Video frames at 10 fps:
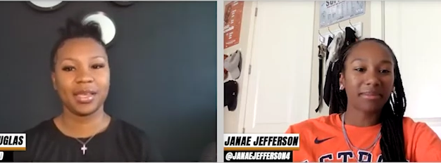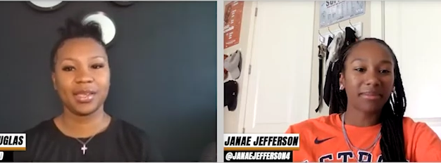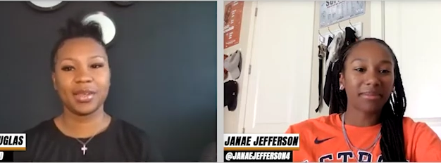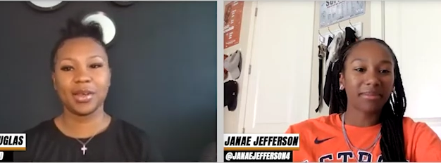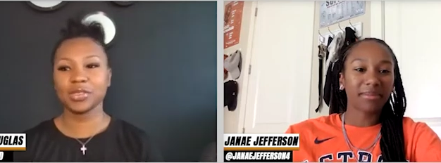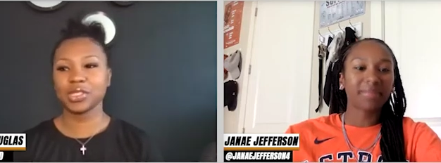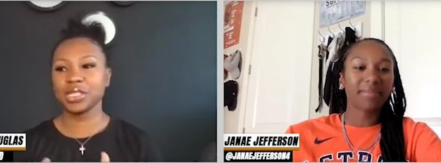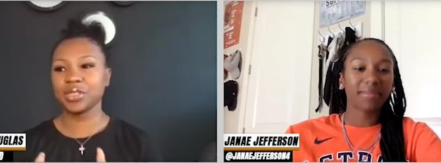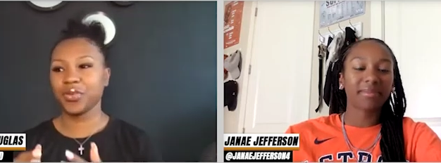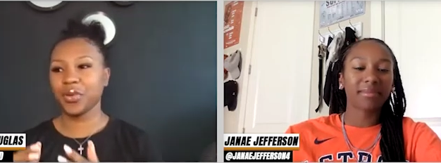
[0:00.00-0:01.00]
Speaker 1: you know,
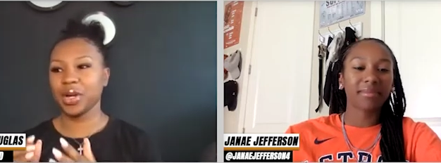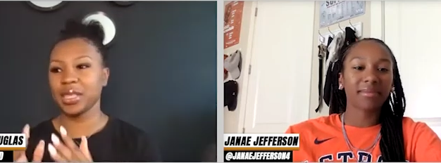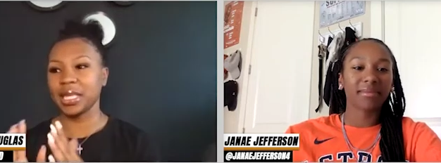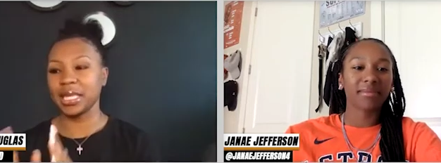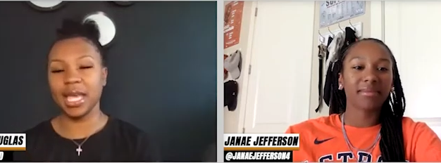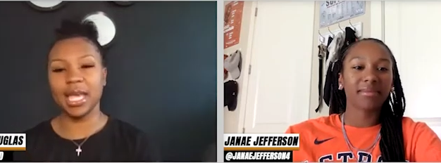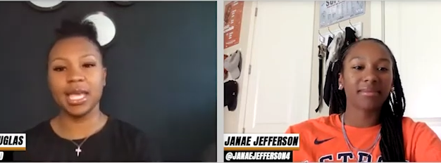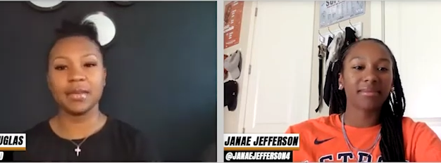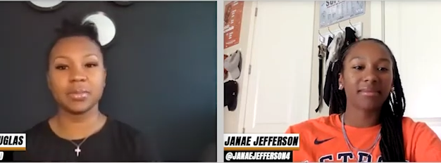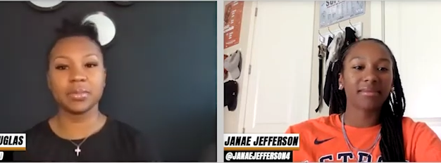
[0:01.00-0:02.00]
just for the
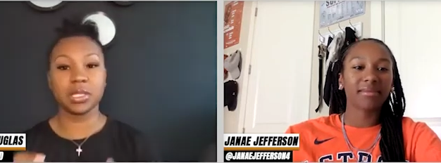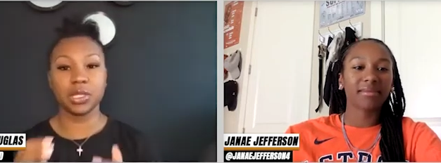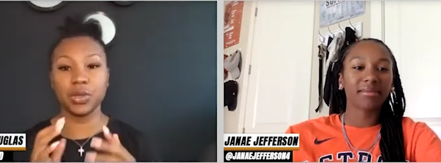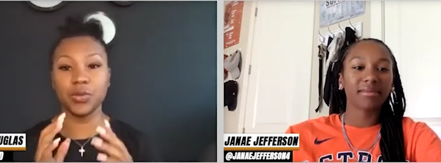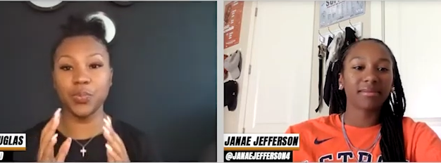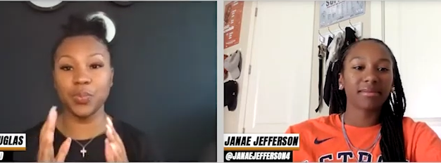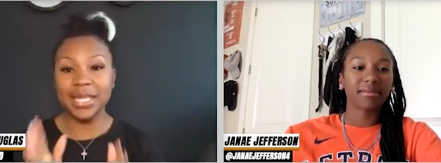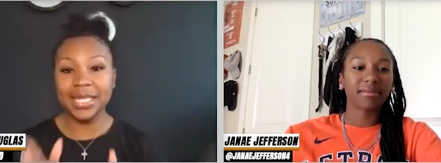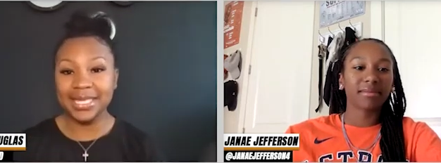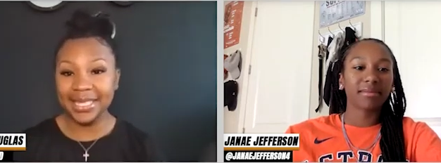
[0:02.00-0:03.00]
games, you
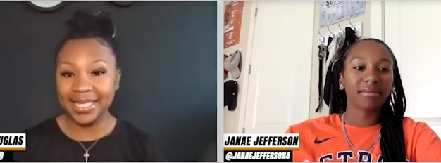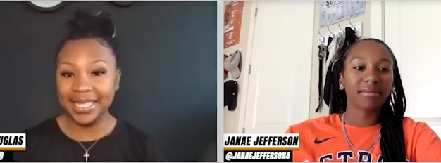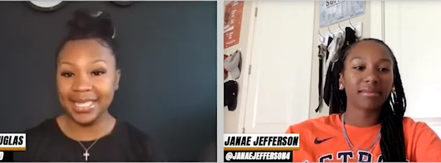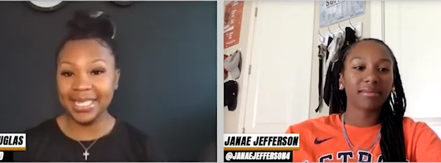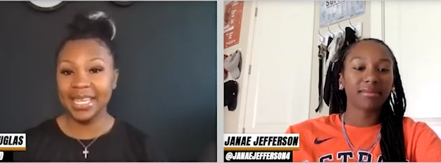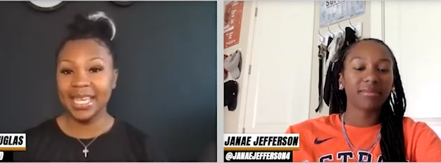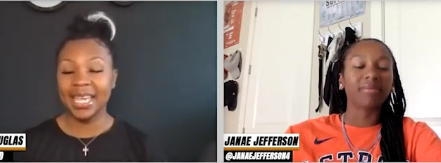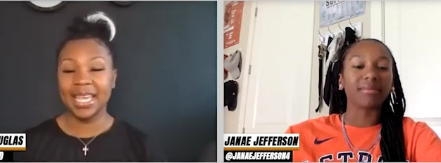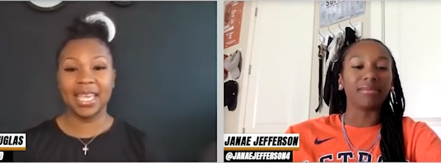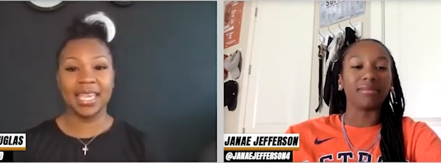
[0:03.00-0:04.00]
mentally
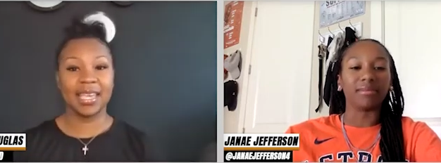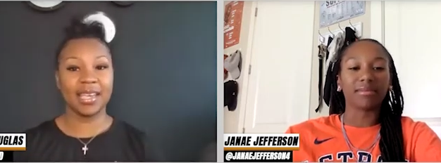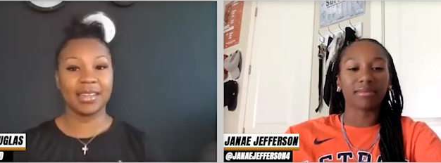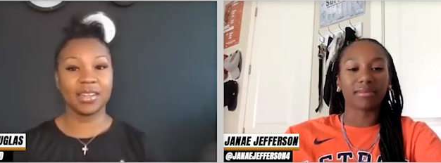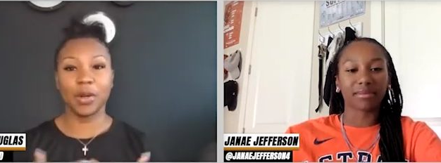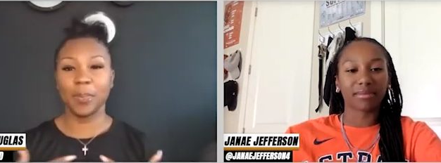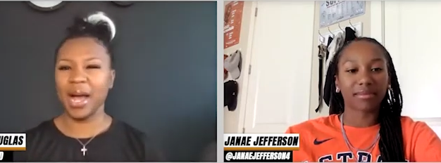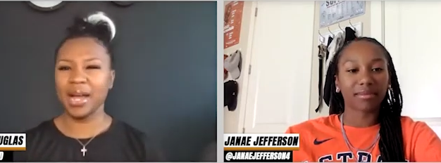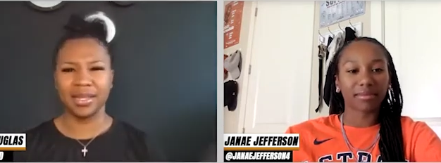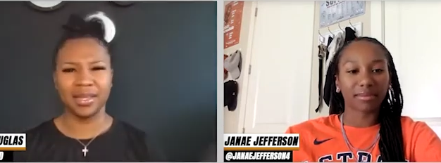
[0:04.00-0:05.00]
mm-hmm. and your
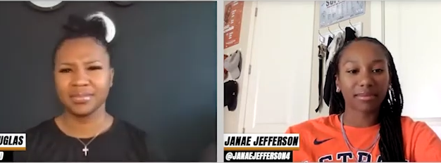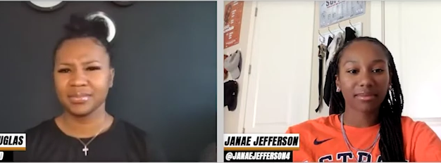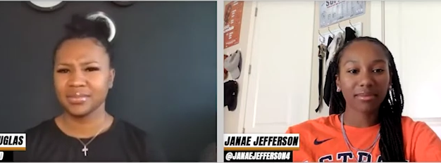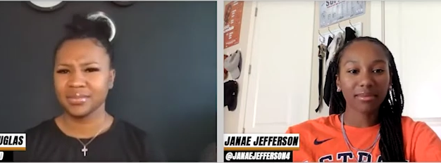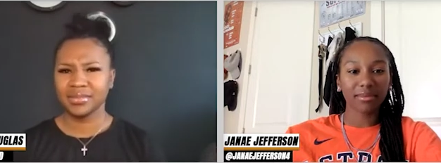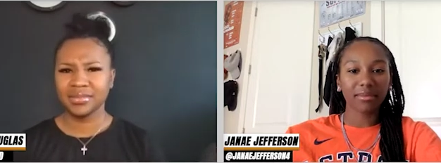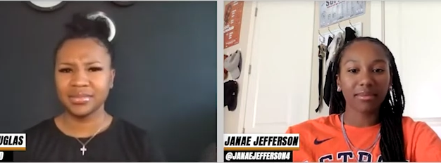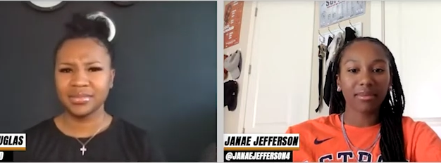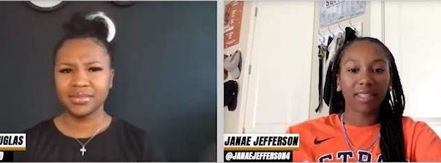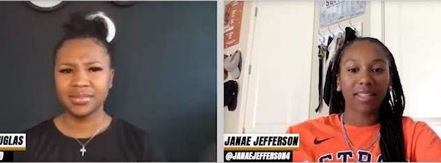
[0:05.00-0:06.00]
body?
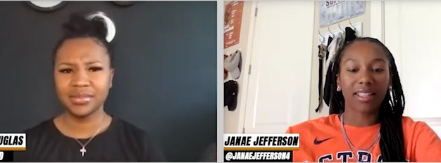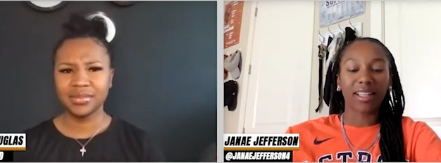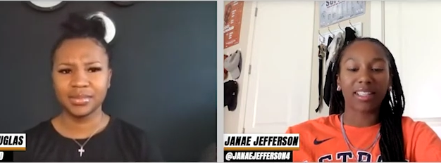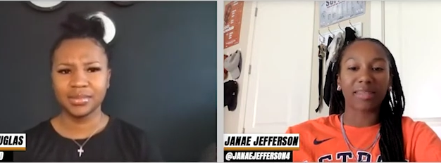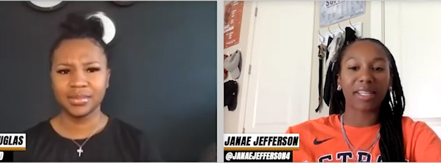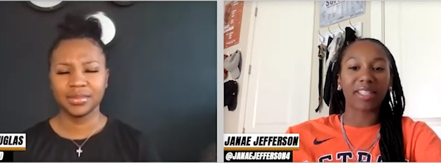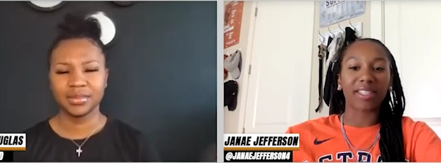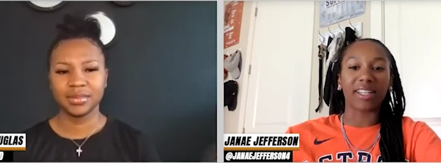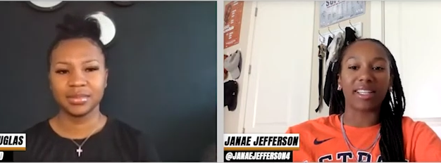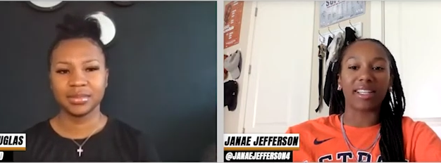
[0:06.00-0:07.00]
Speaker 2: Yeah, just making
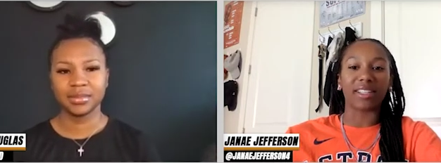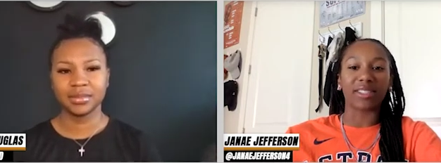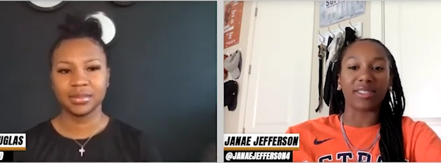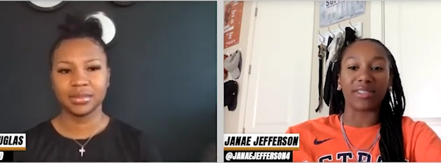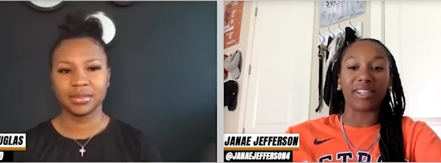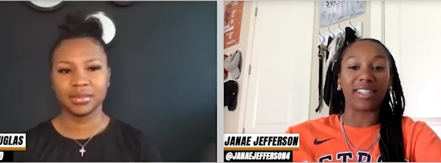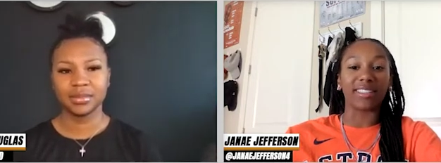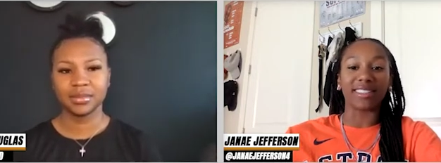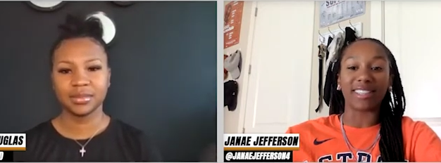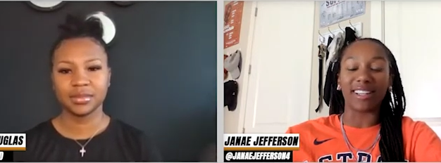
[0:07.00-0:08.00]
sure I get extra
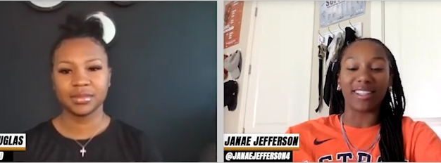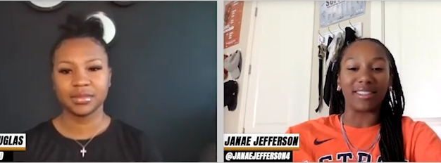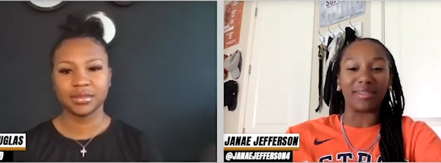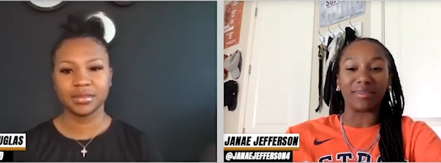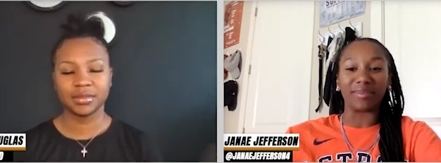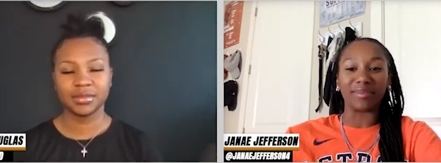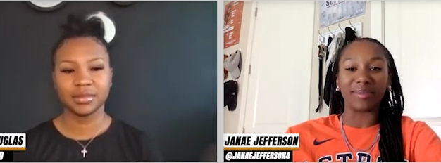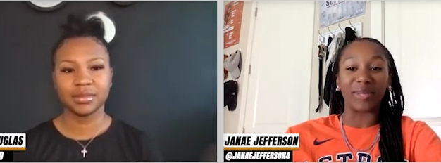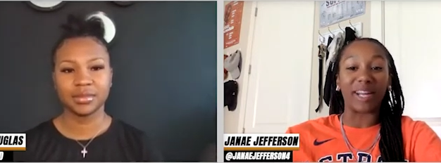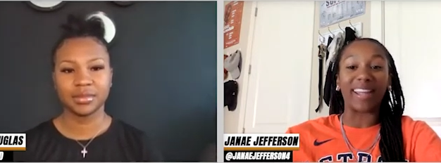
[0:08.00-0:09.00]
rest um,
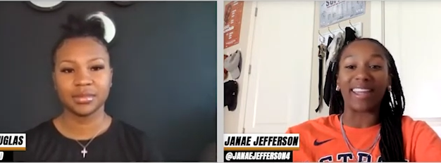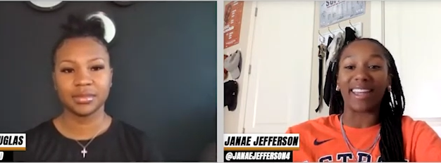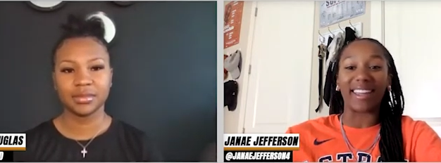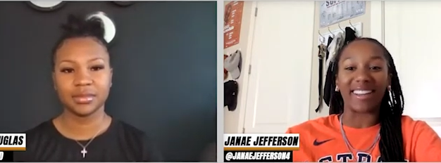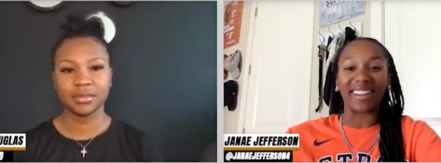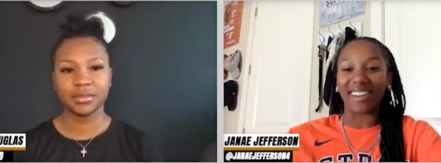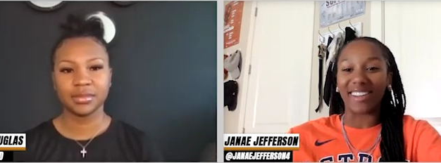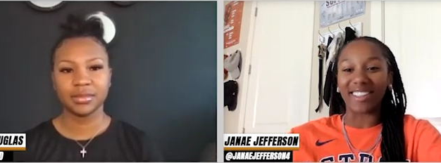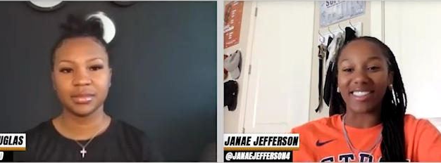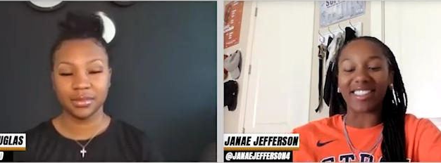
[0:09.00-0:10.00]
when I can,
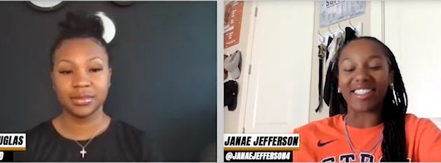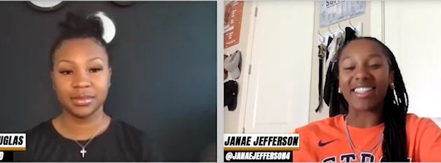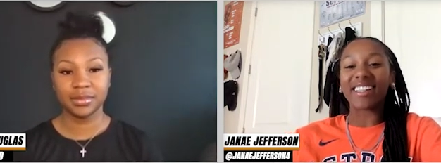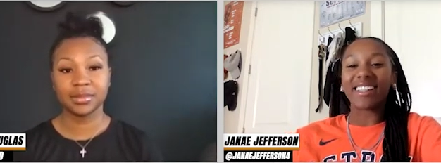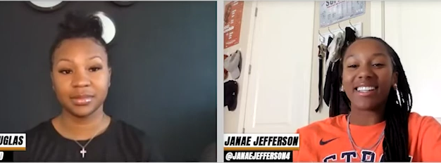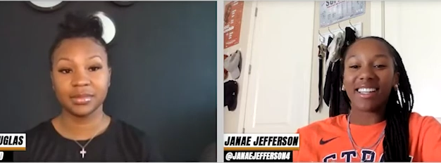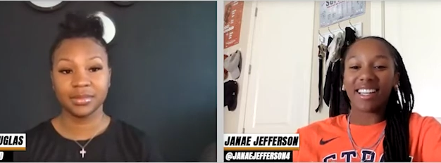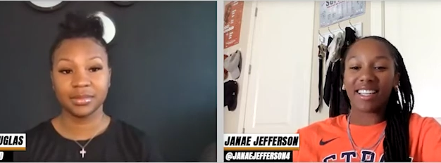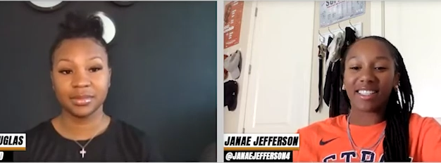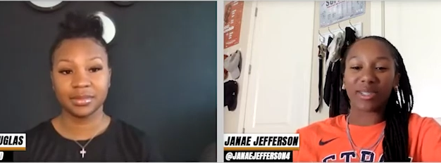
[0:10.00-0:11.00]
honestly,
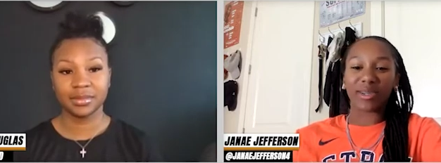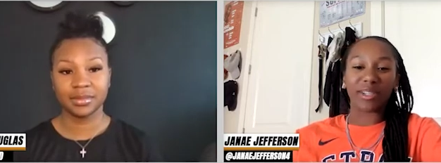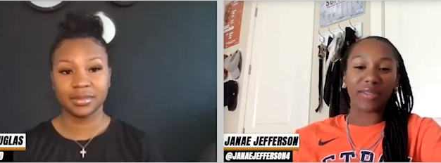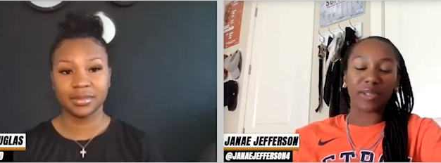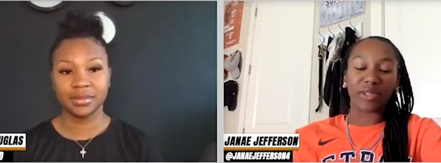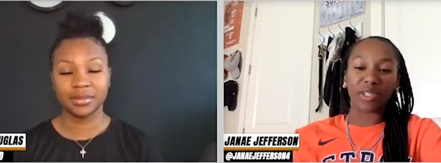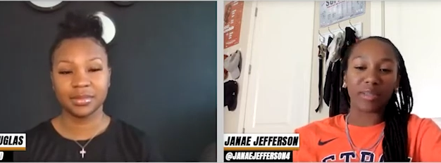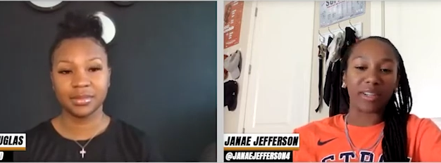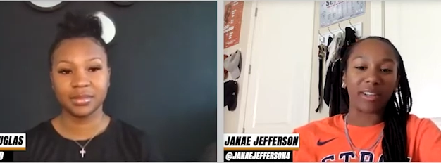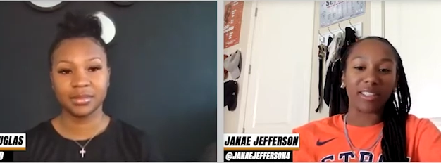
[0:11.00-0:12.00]
and just going in for treatment all